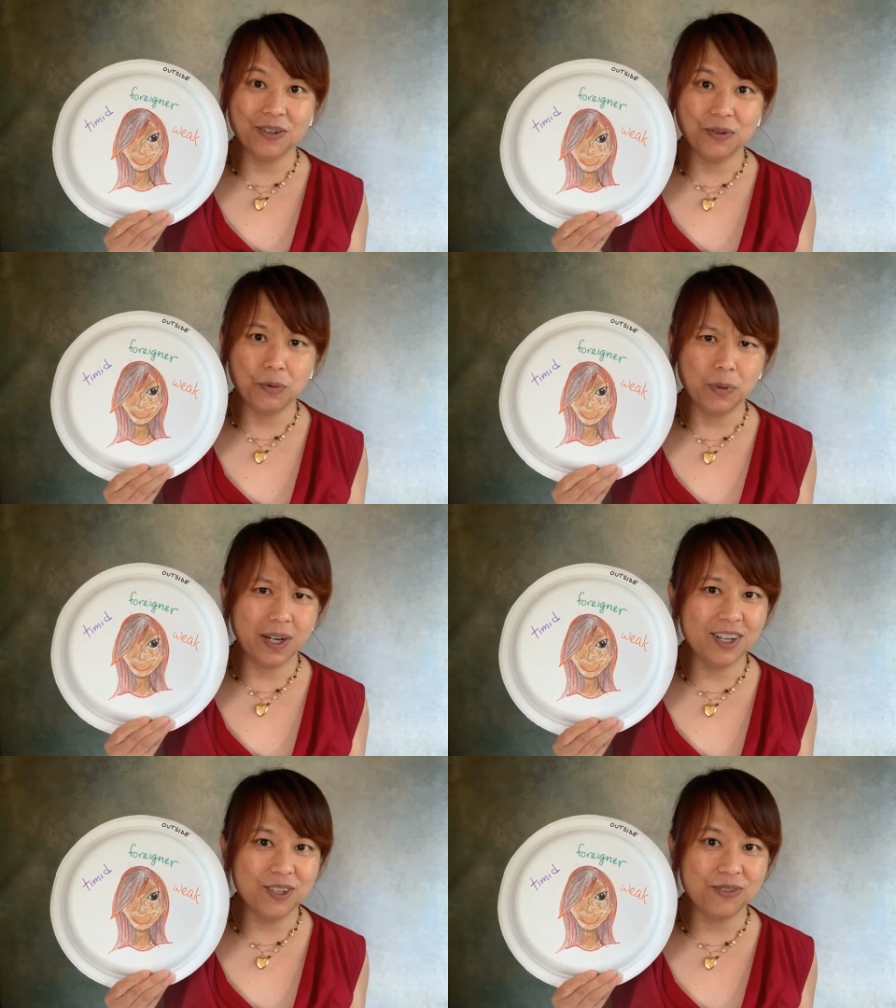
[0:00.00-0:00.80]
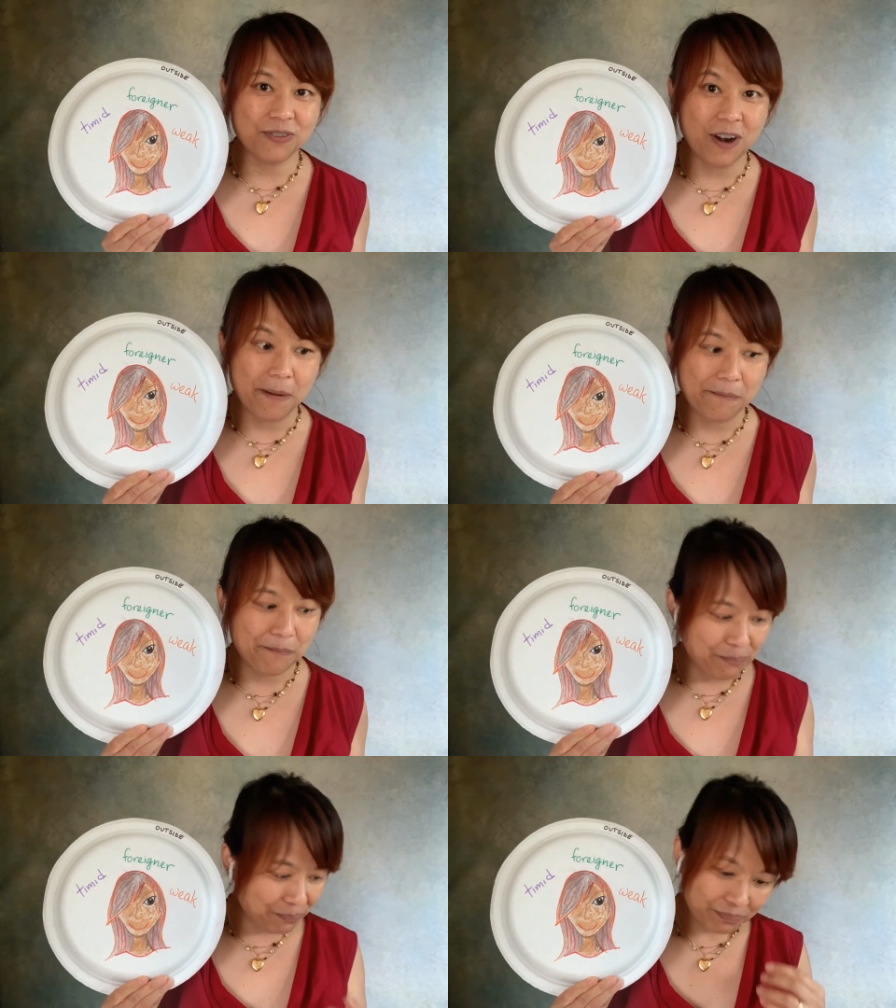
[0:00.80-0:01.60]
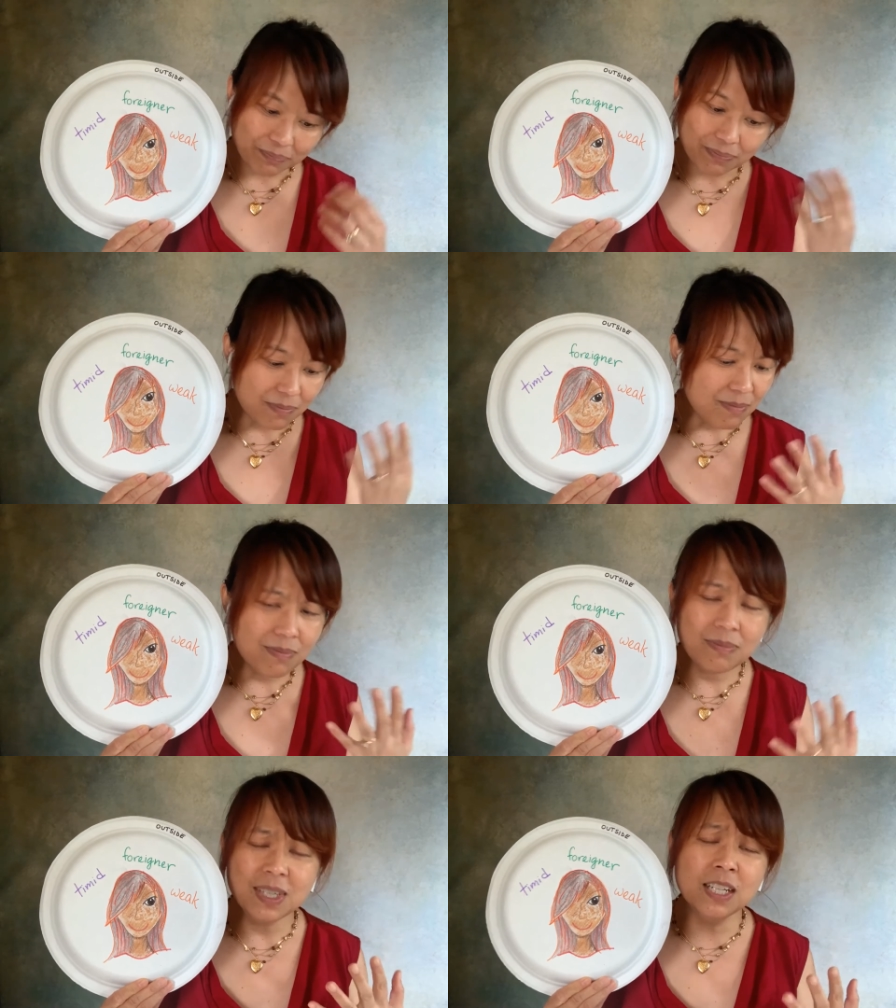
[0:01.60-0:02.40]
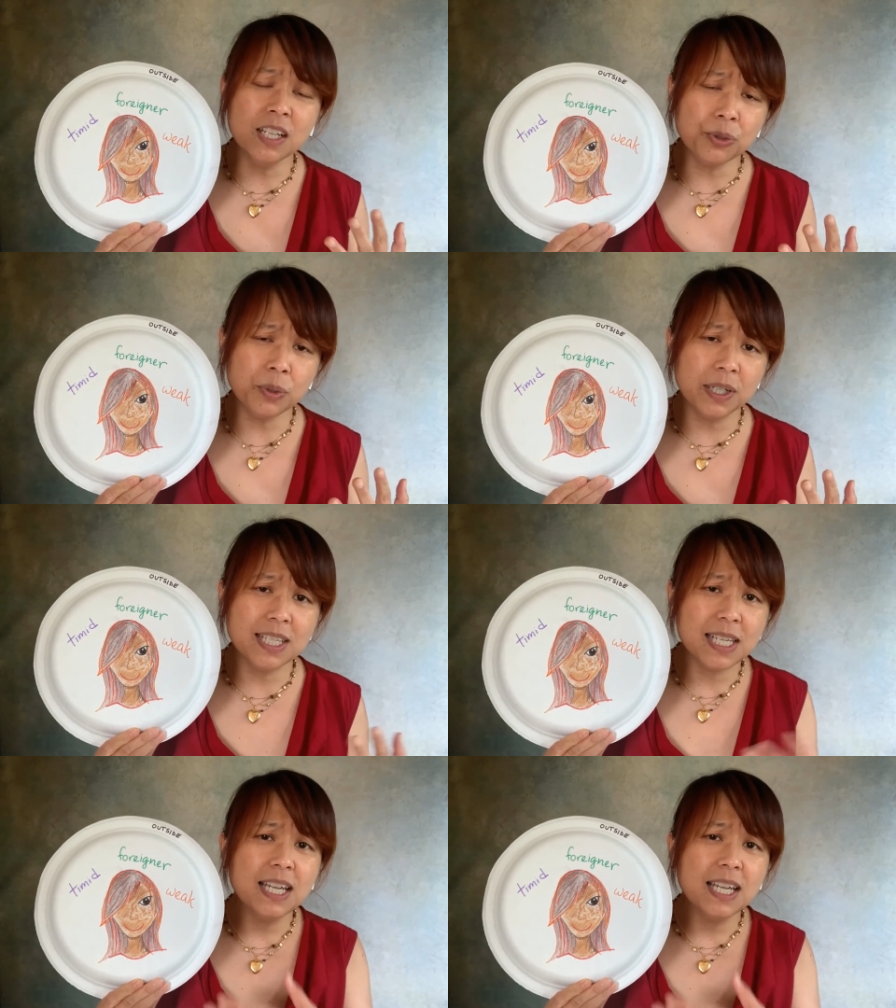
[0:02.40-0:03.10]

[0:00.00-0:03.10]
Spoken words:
"Where are you from?" In other words,